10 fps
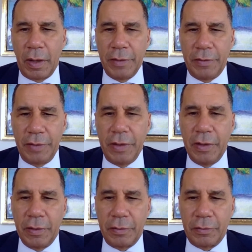
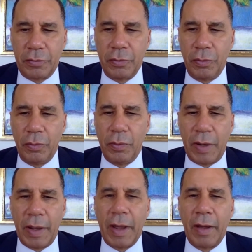idea to
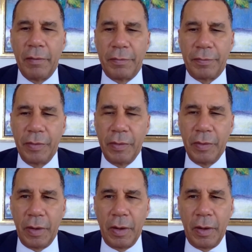have
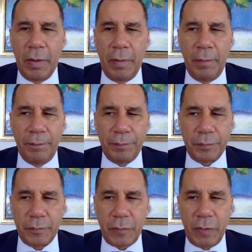
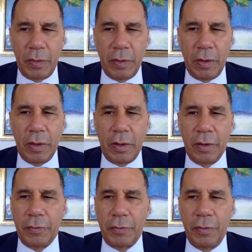
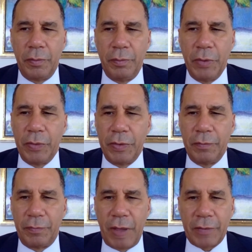100
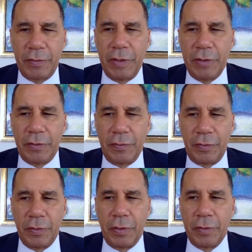million
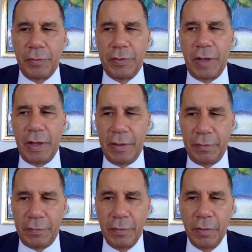vaccinations in 100
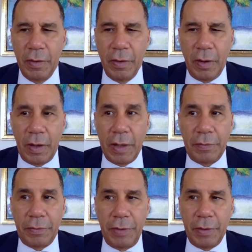days.
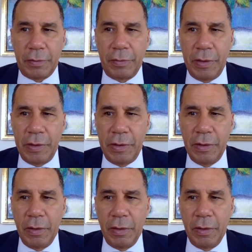I think the